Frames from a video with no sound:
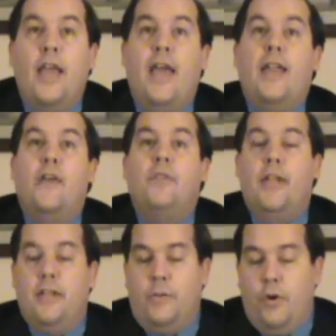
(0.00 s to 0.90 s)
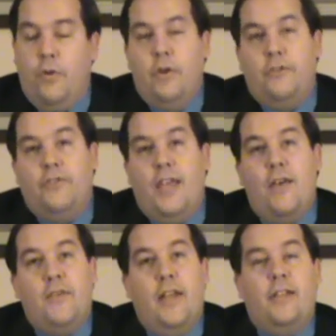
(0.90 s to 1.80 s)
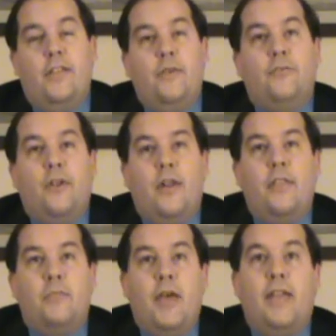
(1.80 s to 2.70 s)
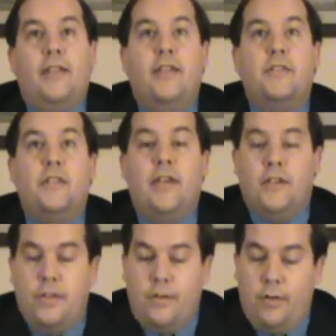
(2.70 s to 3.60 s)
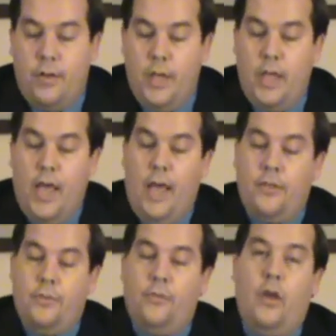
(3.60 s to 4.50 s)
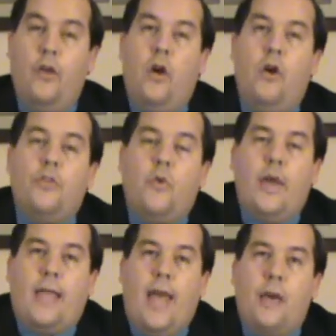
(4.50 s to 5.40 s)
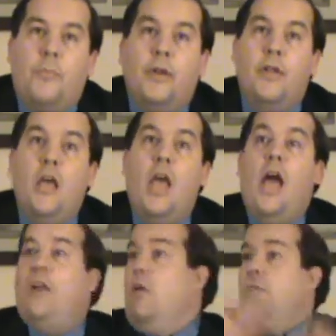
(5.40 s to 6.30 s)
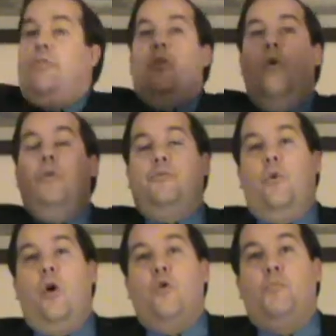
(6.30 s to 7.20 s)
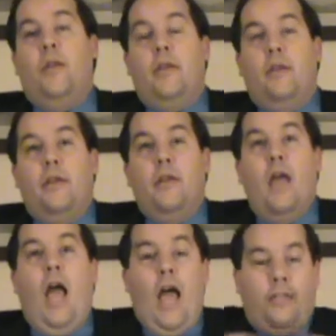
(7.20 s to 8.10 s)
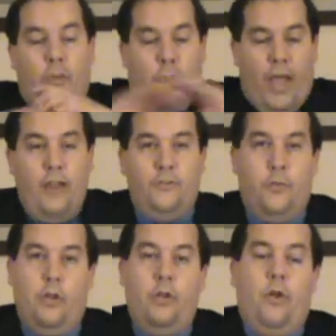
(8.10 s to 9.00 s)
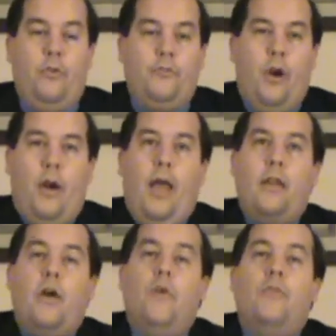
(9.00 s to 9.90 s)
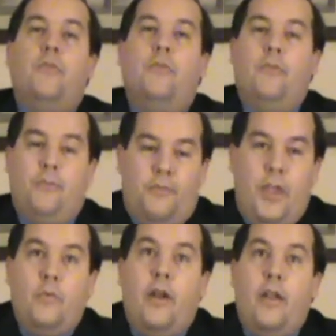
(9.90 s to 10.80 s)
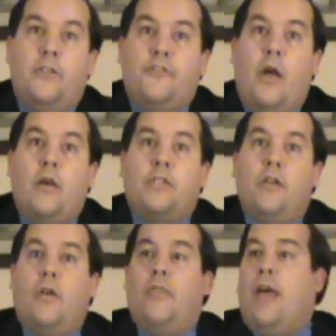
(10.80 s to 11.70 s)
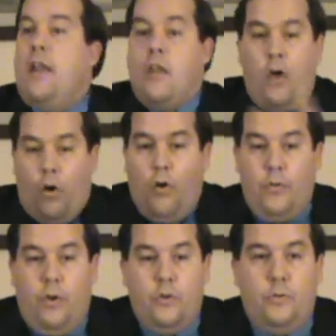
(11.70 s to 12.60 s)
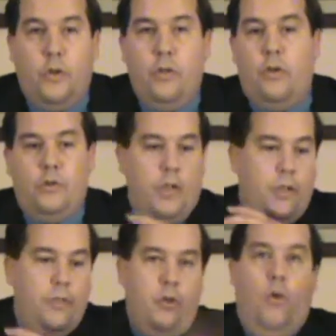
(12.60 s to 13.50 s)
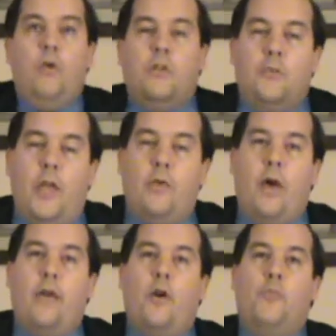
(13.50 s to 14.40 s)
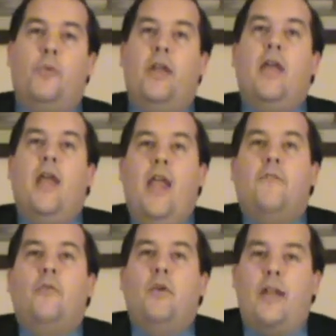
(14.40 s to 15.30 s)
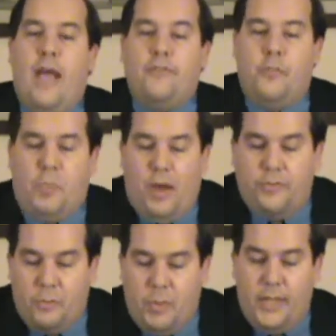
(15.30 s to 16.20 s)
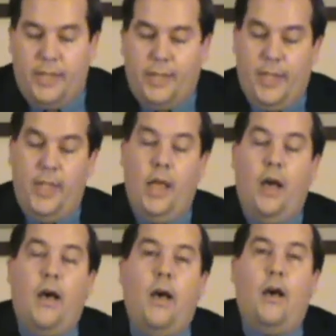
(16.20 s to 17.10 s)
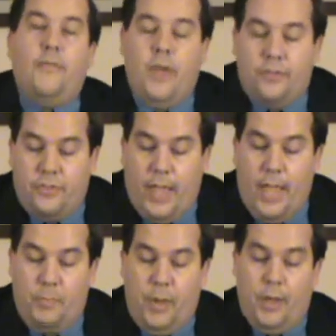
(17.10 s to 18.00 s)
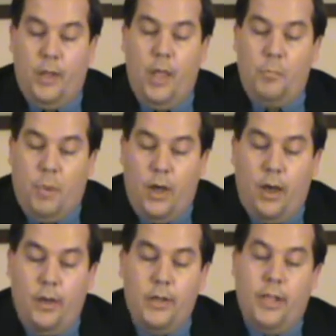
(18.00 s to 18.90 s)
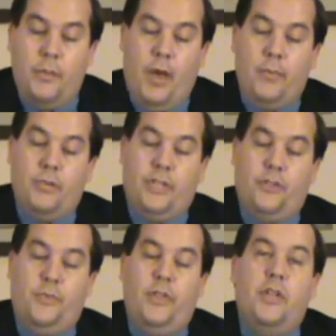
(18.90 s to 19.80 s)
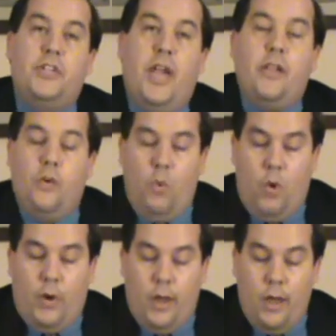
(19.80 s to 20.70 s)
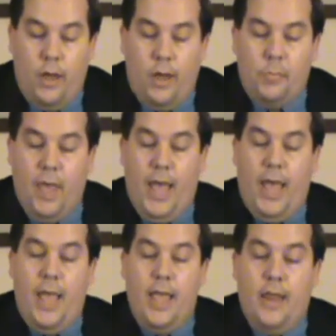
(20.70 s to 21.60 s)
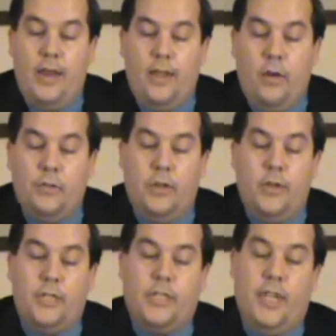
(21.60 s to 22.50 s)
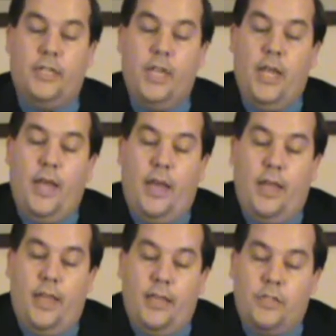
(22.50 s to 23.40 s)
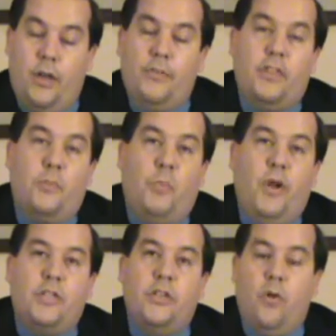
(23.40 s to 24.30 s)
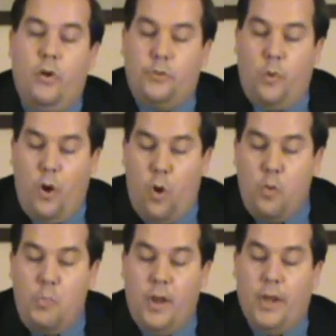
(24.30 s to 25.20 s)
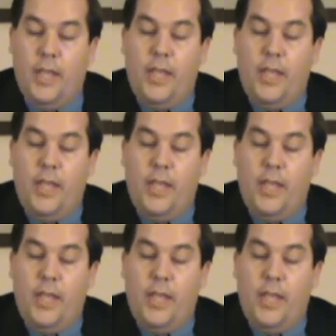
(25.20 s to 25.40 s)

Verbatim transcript: And evidently, we're going to see evidently there was another man listening too. As the earthquake happened, and all the doors were open. And the bands were loose, all right? All the, the feet were in the stocks and all that. All those were loose. The doors swing wide open. Everyone has a possibility of escaping. But the Bible says when the jailer woke up, and he goes on and says uh, he saw that the prison doors were open.